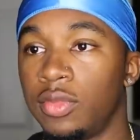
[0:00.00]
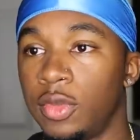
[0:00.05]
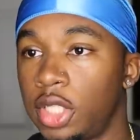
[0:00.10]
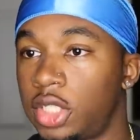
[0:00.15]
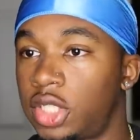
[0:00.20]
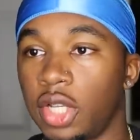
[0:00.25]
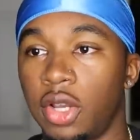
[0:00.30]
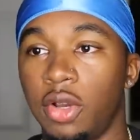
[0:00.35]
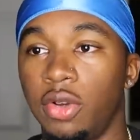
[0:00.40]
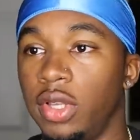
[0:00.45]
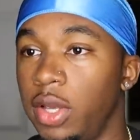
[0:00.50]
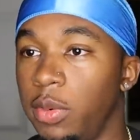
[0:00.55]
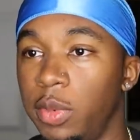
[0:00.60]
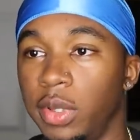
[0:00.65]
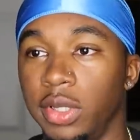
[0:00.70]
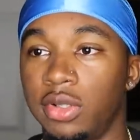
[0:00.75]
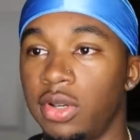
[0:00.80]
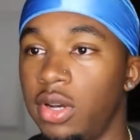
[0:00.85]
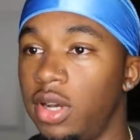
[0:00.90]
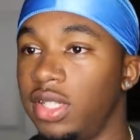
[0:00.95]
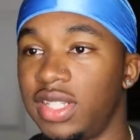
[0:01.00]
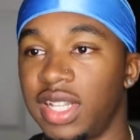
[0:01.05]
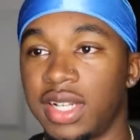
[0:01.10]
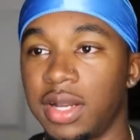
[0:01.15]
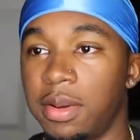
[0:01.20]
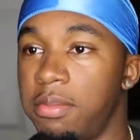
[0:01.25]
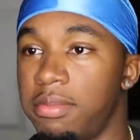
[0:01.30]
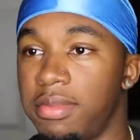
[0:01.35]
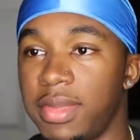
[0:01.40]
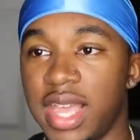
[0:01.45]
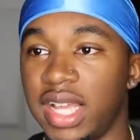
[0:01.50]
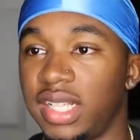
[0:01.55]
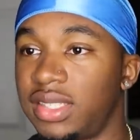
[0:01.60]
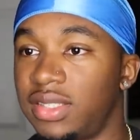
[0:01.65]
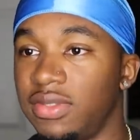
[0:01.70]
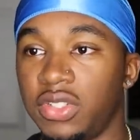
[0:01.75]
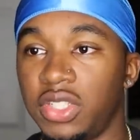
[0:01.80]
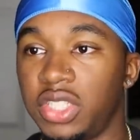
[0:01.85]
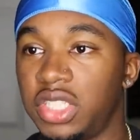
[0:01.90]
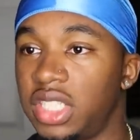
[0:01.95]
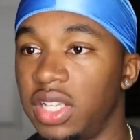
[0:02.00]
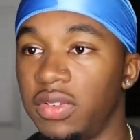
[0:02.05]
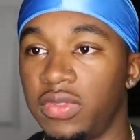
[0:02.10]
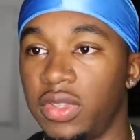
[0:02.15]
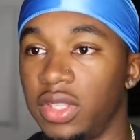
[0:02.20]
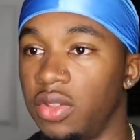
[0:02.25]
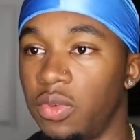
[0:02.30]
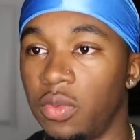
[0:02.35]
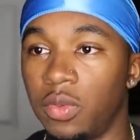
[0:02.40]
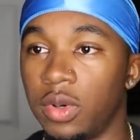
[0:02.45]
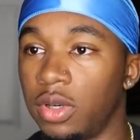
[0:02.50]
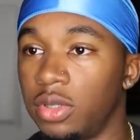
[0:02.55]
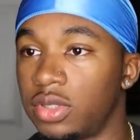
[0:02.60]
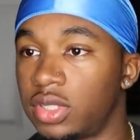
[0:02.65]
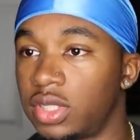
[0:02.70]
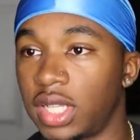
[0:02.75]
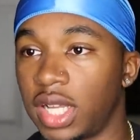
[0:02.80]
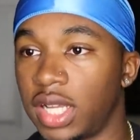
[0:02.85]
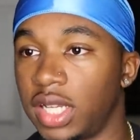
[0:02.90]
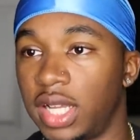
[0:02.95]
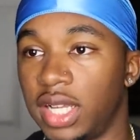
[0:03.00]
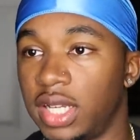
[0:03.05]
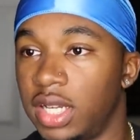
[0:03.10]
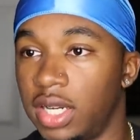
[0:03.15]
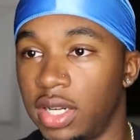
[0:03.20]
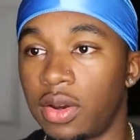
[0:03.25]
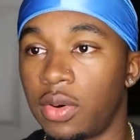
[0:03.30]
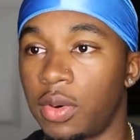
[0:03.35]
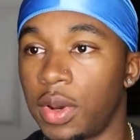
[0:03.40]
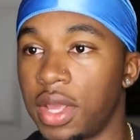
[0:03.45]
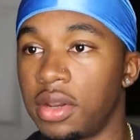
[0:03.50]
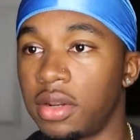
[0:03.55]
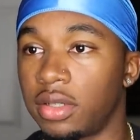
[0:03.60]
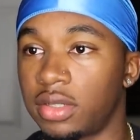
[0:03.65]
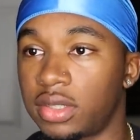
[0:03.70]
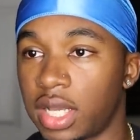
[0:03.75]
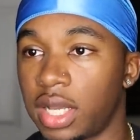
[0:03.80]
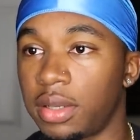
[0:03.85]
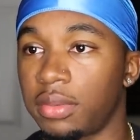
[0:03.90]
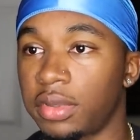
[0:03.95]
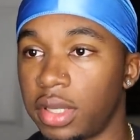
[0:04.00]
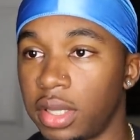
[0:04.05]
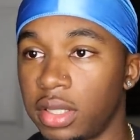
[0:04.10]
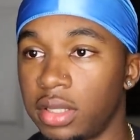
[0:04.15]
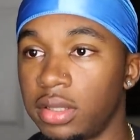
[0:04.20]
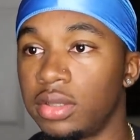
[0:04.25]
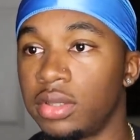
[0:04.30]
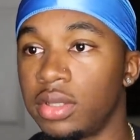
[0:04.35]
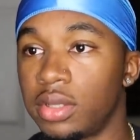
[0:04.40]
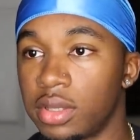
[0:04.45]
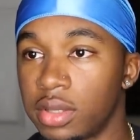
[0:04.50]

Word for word: So it would cause like a massive shift in the world's like equator type thing?